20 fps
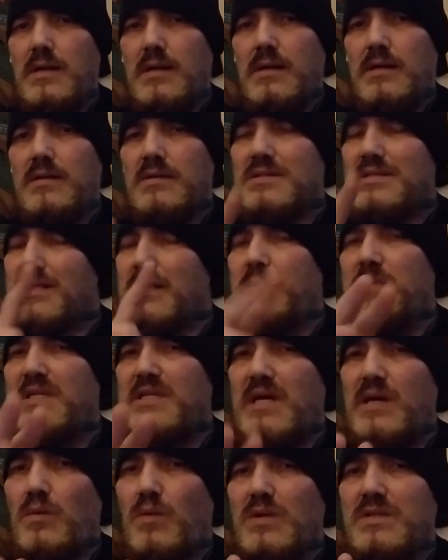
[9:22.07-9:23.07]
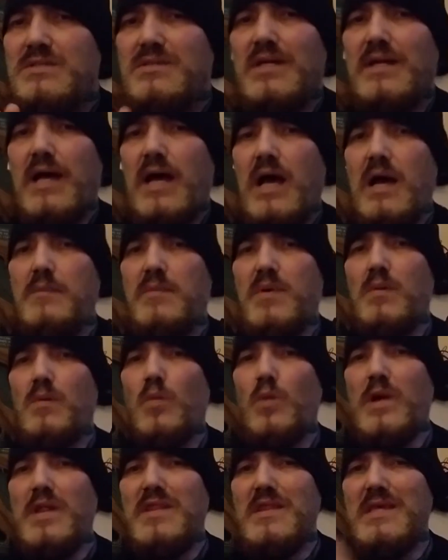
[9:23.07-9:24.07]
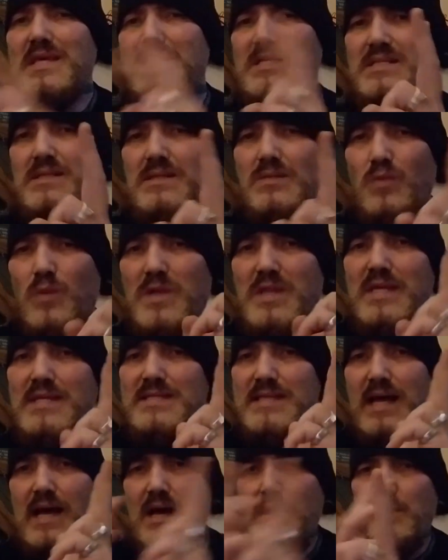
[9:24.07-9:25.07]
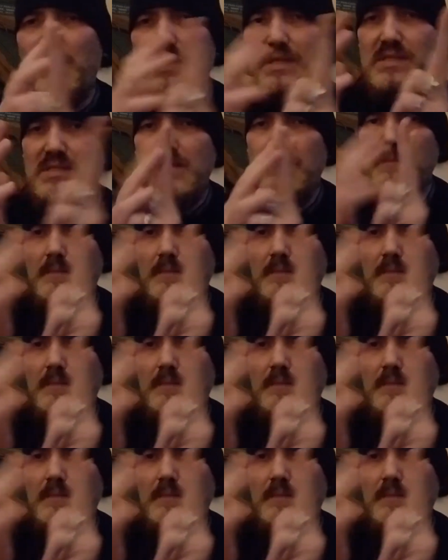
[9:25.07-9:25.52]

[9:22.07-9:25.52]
Because let me tell you what's going to happen when this happens.